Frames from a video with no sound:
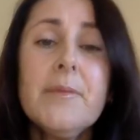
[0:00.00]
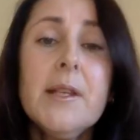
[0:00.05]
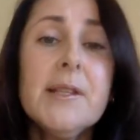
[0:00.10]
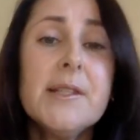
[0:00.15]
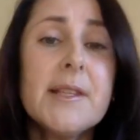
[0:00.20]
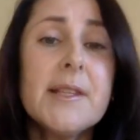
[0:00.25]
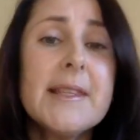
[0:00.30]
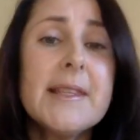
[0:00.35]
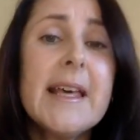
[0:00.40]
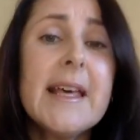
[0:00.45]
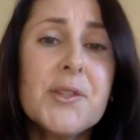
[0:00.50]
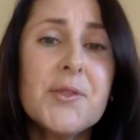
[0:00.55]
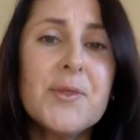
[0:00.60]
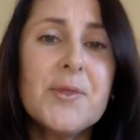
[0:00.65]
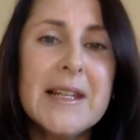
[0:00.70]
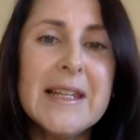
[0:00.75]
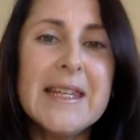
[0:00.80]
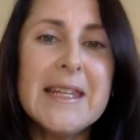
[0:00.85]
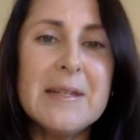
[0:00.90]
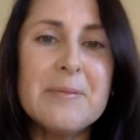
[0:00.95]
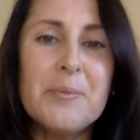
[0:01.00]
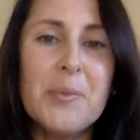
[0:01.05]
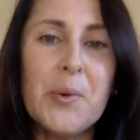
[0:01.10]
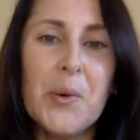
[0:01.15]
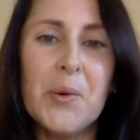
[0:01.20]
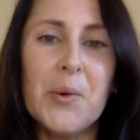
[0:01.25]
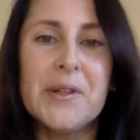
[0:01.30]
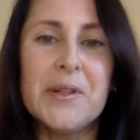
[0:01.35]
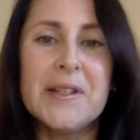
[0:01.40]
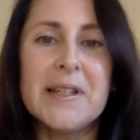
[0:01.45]
So that's really
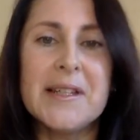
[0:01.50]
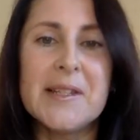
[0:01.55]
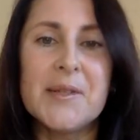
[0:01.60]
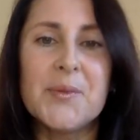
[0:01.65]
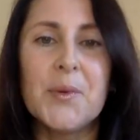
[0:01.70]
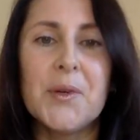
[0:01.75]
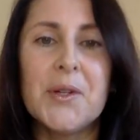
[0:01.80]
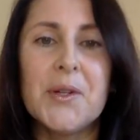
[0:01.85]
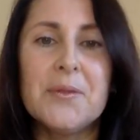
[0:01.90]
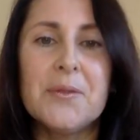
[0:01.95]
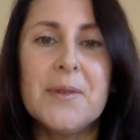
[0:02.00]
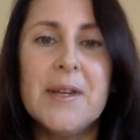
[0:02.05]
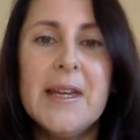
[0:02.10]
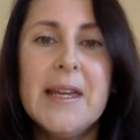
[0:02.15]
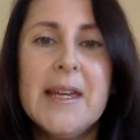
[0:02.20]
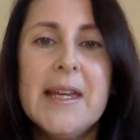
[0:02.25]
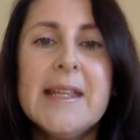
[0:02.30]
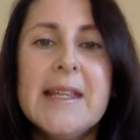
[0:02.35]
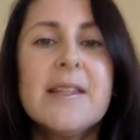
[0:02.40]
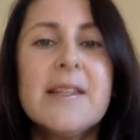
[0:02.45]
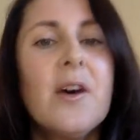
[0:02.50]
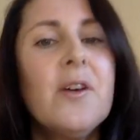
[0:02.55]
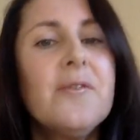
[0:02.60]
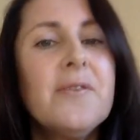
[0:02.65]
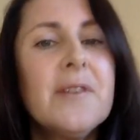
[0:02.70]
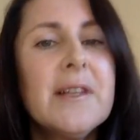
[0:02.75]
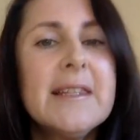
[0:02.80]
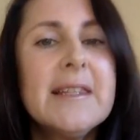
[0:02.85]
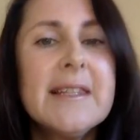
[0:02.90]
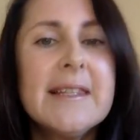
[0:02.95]
important as well. So
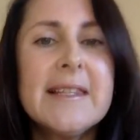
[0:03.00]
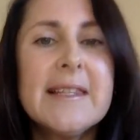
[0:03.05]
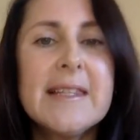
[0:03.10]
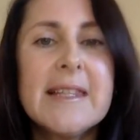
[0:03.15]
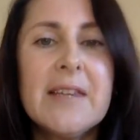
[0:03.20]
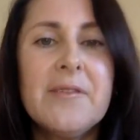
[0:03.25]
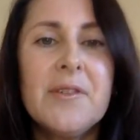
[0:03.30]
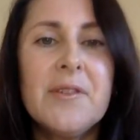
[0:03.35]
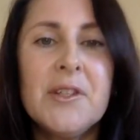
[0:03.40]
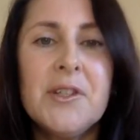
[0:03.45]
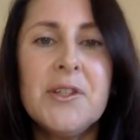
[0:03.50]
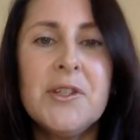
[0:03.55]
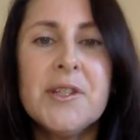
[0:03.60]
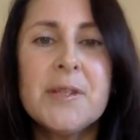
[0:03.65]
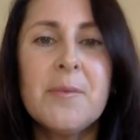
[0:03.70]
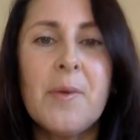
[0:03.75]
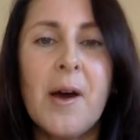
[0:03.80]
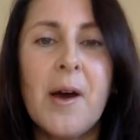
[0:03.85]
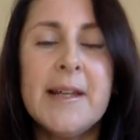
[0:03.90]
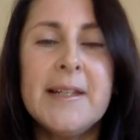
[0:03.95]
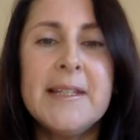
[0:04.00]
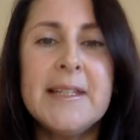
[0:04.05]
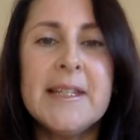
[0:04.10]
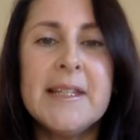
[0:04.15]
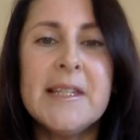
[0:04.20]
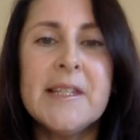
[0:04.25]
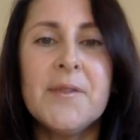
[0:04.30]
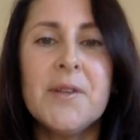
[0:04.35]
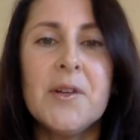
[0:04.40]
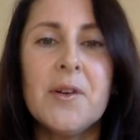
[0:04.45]
hopefully this has given you some
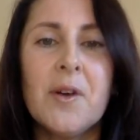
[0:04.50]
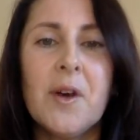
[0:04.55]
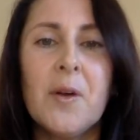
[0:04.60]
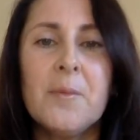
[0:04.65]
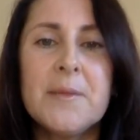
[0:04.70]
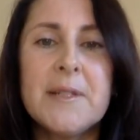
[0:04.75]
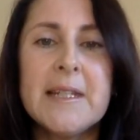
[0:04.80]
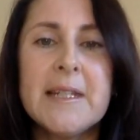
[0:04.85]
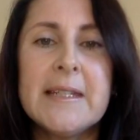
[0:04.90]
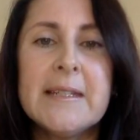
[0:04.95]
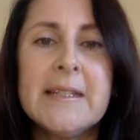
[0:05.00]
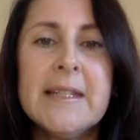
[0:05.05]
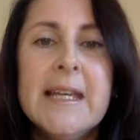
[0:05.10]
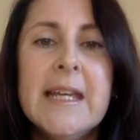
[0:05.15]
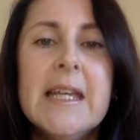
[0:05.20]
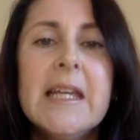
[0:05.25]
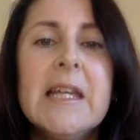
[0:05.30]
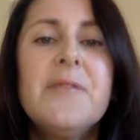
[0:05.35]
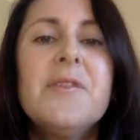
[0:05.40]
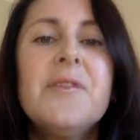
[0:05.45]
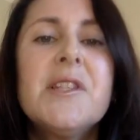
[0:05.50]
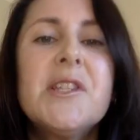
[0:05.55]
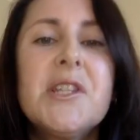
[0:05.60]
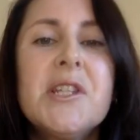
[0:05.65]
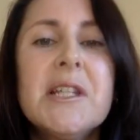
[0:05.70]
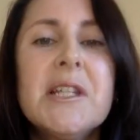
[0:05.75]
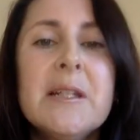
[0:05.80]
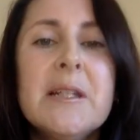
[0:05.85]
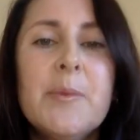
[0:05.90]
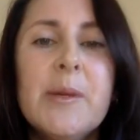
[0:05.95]
ideas for your opt-in. If you're
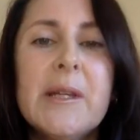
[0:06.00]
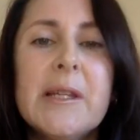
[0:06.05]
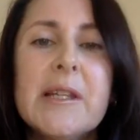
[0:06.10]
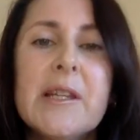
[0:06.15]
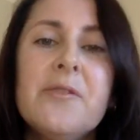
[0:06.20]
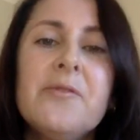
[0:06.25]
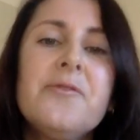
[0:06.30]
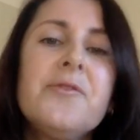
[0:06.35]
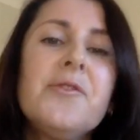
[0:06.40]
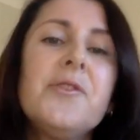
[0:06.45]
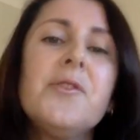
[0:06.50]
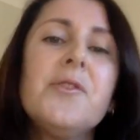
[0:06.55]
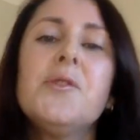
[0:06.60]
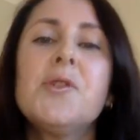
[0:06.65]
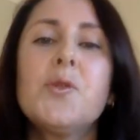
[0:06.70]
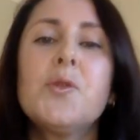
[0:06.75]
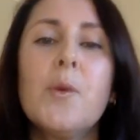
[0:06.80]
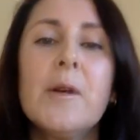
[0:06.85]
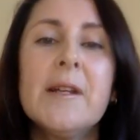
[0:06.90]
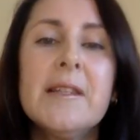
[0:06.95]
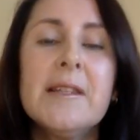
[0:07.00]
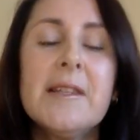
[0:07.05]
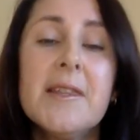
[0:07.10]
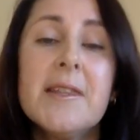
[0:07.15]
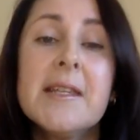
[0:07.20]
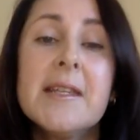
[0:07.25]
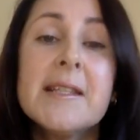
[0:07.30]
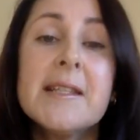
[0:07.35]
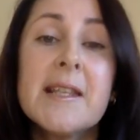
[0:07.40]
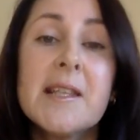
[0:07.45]
still a bit confused, one of the
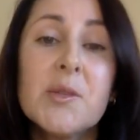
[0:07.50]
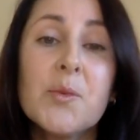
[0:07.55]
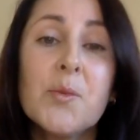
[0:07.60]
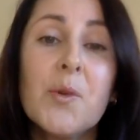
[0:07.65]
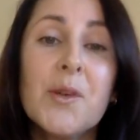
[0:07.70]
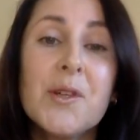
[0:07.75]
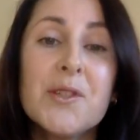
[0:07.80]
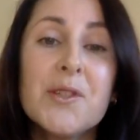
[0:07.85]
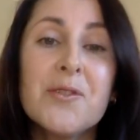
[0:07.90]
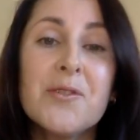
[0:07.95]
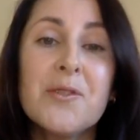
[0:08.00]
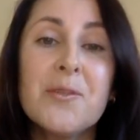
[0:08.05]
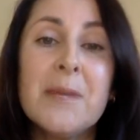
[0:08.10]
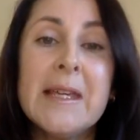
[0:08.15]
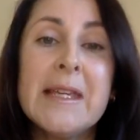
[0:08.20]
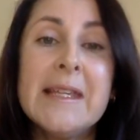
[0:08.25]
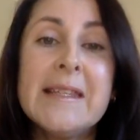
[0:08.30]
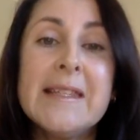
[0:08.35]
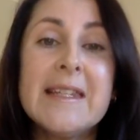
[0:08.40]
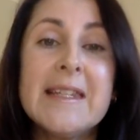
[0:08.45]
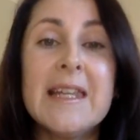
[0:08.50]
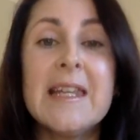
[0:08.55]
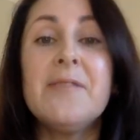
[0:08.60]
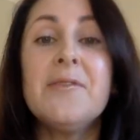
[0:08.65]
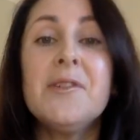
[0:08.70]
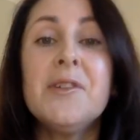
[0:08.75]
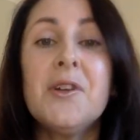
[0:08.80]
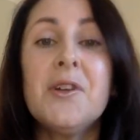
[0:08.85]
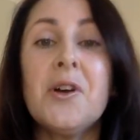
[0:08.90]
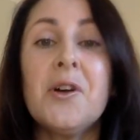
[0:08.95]
things that's worked for me is to
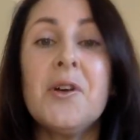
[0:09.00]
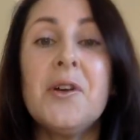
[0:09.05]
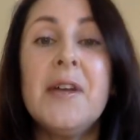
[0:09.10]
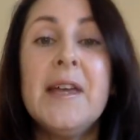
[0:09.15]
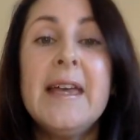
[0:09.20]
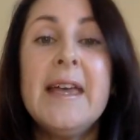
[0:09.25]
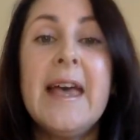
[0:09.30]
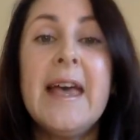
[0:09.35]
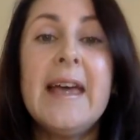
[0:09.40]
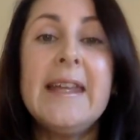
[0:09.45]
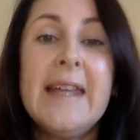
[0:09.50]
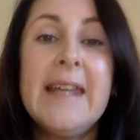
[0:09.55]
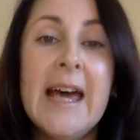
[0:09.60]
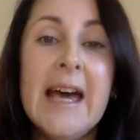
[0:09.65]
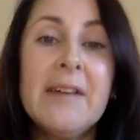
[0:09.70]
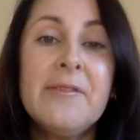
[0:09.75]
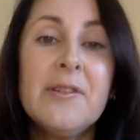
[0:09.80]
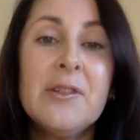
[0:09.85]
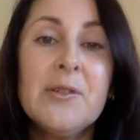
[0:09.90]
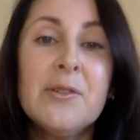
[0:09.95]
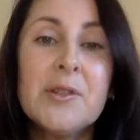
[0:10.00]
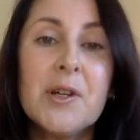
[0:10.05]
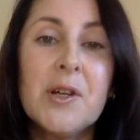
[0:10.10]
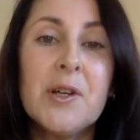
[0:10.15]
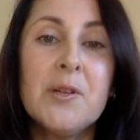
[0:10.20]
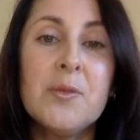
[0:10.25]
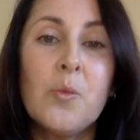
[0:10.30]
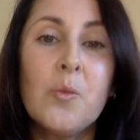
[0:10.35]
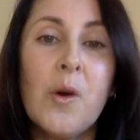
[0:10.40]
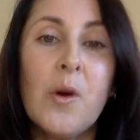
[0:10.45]
even go and have a look
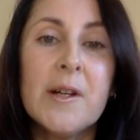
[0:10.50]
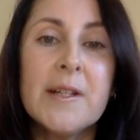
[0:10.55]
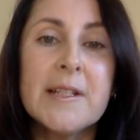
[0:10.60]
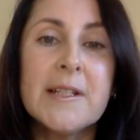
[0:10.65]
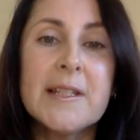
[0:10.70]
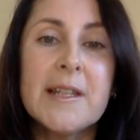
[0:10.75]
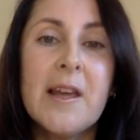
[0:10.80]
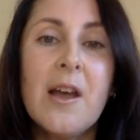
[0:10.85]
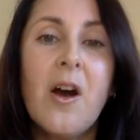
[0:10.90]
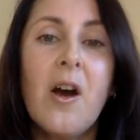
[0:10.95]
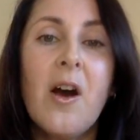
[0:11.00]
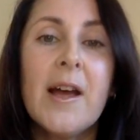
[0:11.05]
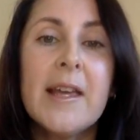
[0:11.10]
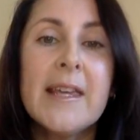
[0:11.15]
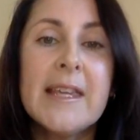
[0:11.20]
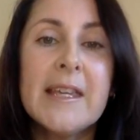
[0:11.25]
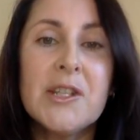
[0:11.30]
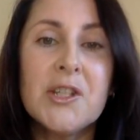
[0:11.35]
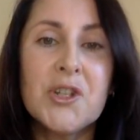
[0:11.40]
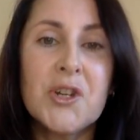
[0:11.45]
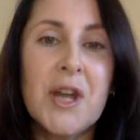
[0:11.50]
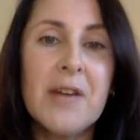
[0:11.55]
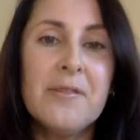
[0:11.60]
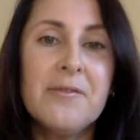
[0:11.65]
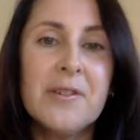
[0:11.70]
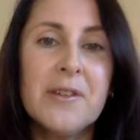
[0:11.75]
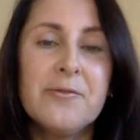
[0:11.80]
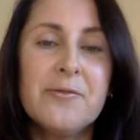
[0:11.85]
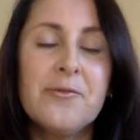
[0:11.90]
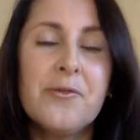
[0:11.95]
at what I get
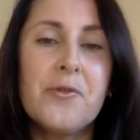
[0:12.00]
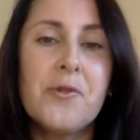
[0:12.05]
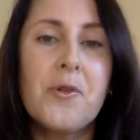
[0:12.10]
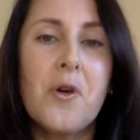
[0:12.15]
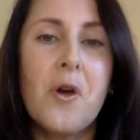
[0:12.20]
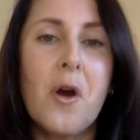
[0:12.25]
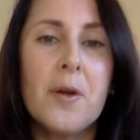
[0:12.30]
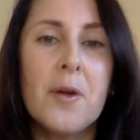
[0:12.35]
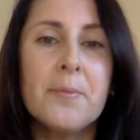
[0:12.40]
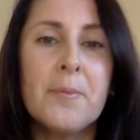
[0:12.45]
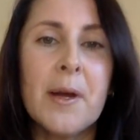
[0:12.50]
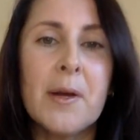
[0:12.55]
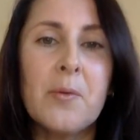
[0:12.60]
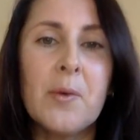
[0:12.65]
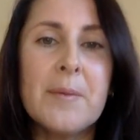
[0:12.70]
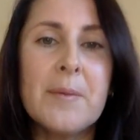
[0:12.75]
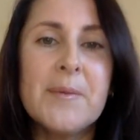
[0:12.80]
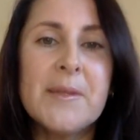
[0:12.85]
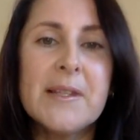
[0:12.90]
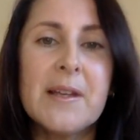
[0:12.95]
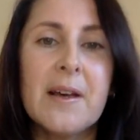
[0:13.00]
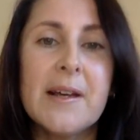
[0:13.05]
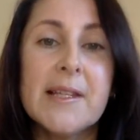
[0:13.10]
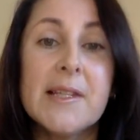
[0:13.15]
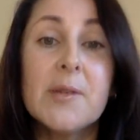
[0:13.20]
traffic for on my website.